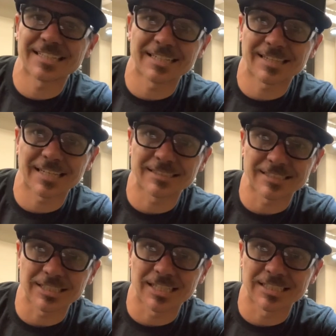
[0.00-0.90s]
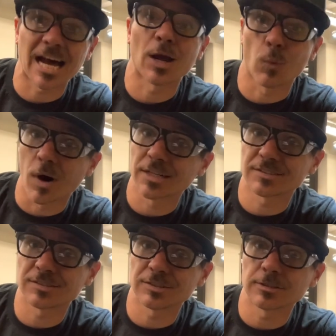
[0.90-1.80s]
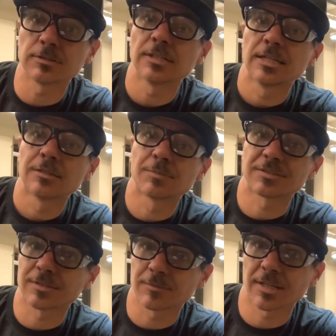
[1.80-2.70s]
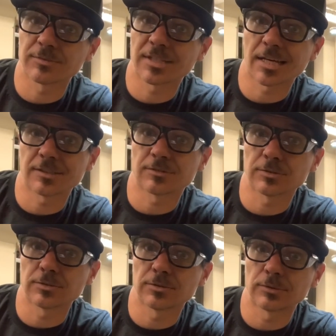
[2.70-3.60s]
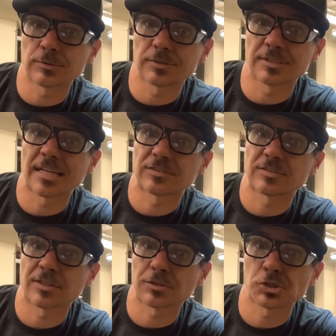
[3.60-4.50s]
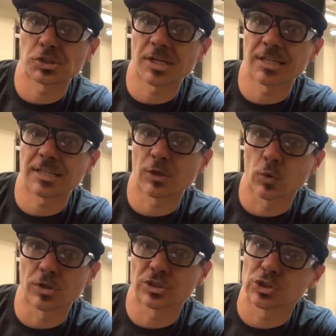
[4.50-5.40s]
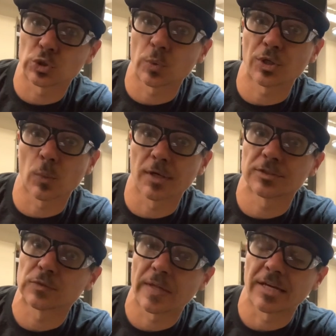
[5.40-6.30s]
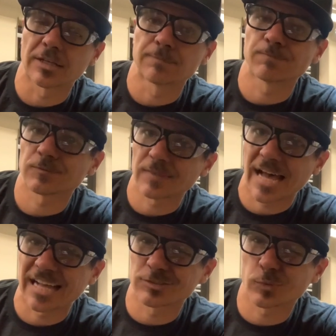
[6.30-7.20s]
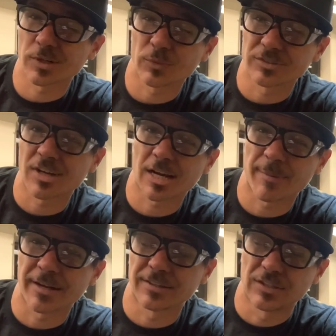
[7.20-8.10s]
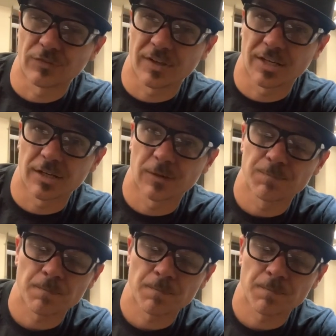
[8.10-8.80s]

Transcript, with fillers: anything done I wanted to do, but sometimes you got to do the necessary shit in order to do what you want to do later. That's what we're going to talk about in this video.